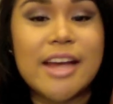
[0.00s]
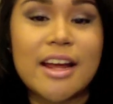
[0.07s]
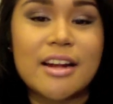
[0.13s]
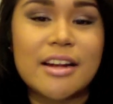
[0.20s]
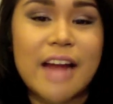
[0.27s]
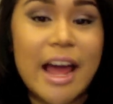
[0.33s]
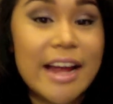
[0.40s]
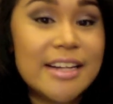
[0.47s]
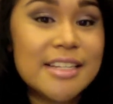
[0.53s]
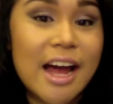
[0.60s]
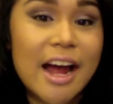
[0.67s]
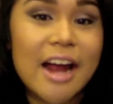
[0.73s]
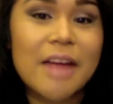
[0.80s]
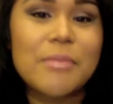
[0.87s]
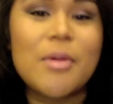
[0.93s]

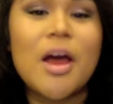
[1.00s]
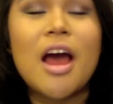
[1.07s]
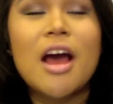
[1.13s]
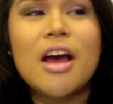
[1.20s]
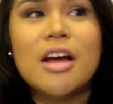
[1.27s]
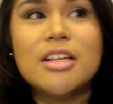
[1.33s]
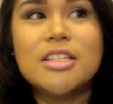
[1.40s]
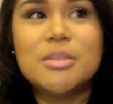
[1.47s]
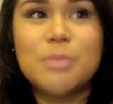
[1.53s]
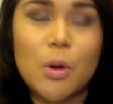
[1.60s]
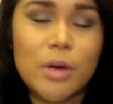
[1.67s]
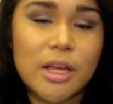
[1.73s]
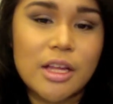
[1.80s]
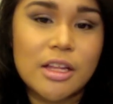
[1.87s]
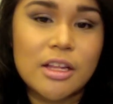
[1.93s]
nighttime
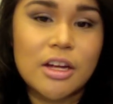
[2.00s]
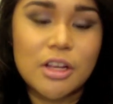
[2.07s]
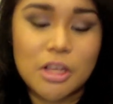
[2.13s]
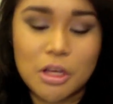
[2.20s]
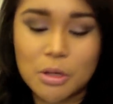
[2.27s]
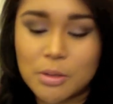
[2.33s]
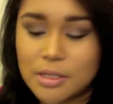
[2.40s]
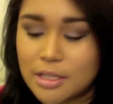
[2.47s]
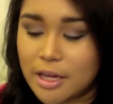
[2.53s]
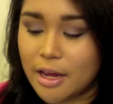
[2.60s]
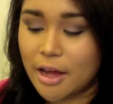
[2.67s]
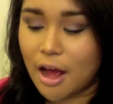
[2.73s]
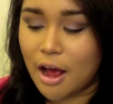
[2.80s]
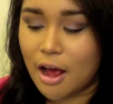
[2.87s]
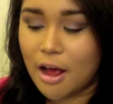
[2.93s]
smoky look
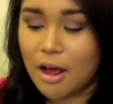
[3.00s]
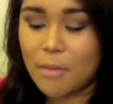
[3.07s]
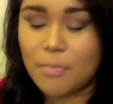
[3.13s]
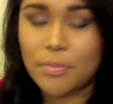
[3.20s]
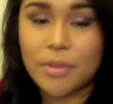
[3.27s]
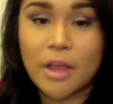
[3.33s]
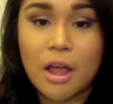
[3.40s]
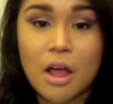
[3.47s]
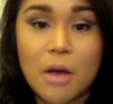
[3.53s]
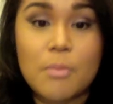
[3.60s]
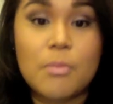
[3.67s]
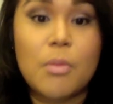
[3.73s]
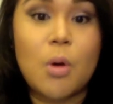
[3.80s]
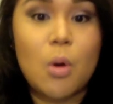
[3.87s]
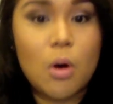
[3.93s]
using
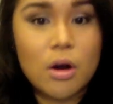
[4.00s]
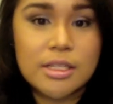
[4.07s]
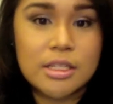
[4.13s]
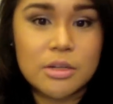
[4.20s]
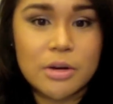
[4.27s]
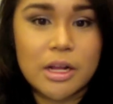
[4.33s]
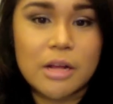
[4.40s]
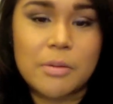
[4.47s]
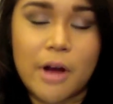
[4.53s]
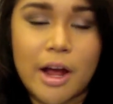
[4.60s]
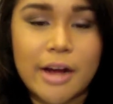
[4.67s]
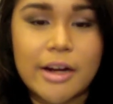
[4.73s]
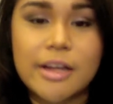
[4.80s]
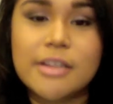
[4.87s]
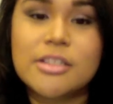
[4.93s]
more Cinderella
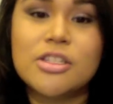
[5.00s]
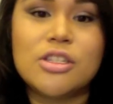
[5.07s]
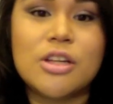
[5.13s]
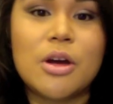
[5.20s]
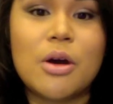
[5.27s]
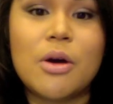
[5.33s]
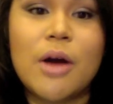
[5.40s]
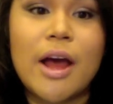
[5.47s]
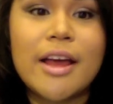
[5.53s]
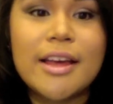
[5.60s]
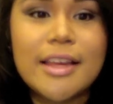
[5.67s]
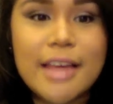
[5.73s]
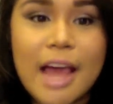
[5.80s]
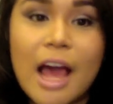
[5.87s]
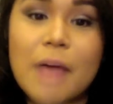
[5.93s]
products. So
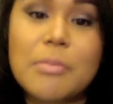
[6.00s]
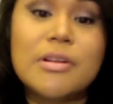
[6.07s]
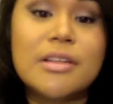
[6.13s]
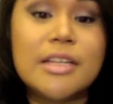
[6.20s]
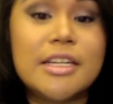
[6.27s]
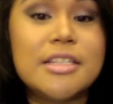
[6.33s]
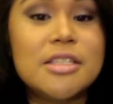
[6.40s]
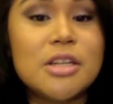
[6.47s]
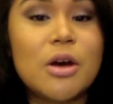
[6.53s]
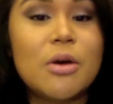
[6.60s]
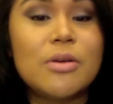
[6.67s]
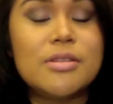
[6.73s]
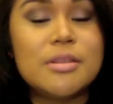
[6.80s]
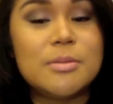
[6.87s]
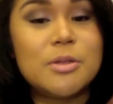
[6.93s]
yeah, please
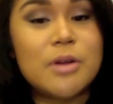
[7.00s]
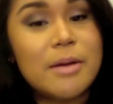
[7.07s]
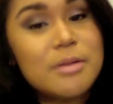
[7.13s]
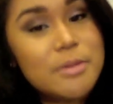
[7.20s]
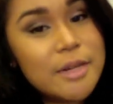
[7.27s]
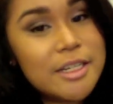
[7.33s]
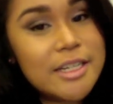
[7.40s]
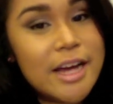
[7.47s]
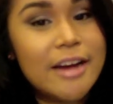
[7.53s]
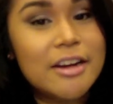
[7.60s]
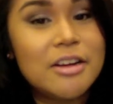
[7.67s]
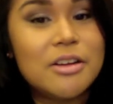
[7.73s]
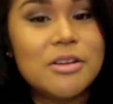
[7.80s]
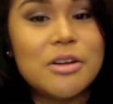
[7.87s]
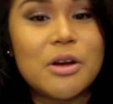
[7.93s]
go subscribe to my
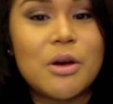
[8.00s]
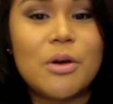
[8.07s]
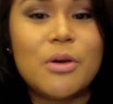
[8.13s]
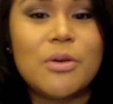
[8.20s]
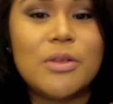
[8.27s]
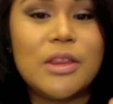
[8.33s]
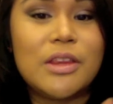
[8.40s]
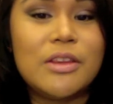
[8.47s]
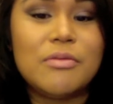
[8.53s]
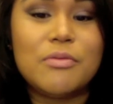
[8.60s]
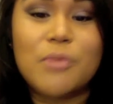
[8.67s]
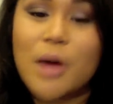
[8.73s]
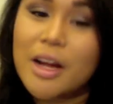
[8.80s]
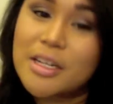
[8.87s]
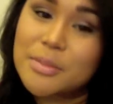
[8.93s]
channel, go
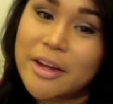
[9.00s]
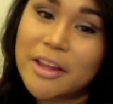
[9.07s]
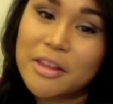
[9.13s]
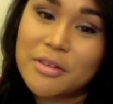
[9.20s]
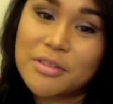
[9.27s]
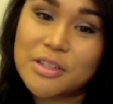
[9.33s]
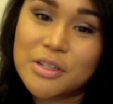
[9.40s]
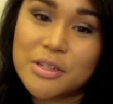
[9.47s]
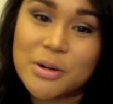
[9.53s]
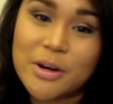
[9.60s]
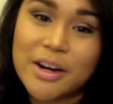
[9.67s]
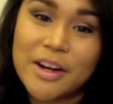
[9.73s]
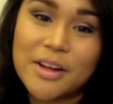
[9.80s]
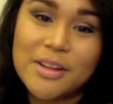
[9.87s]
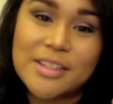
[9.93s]
watch my other
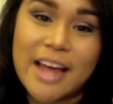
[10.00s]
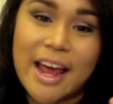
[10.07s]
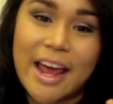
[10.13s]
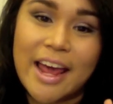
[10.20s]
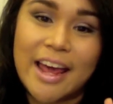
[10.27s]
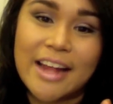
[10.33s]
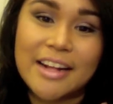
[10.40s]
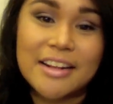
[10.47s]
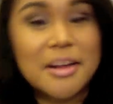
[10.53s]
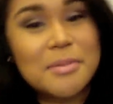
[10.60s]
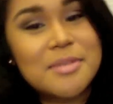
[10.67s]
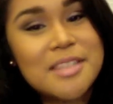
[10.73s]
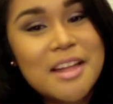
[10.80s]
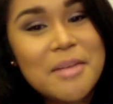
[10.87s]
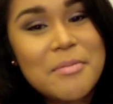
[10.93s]
tutorials, and
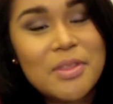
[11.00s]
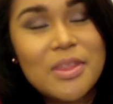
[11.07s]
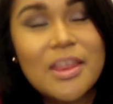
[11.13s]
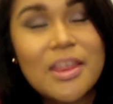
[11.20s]
thumbs up